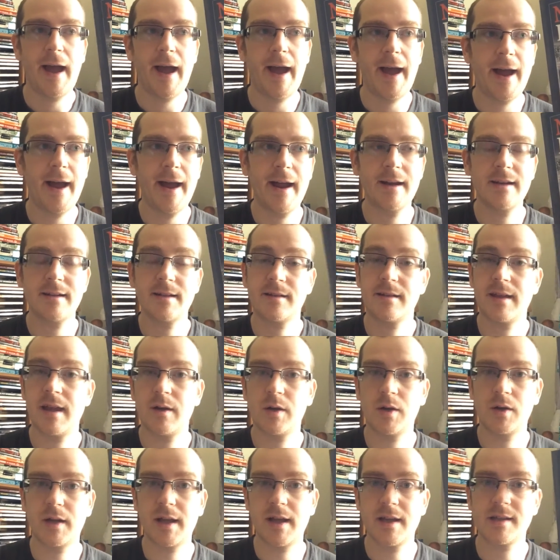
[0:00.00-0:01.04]
and they
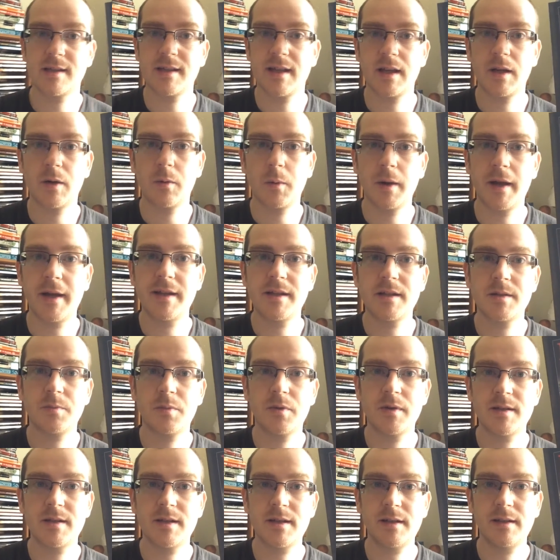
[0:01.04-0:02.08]
could get sent away to
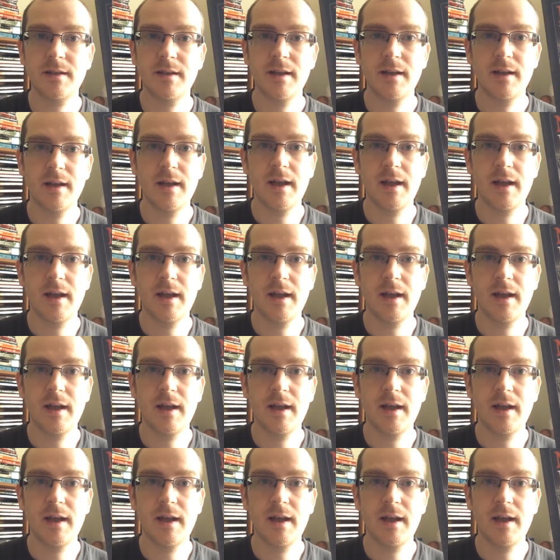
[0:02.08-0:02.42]
prison.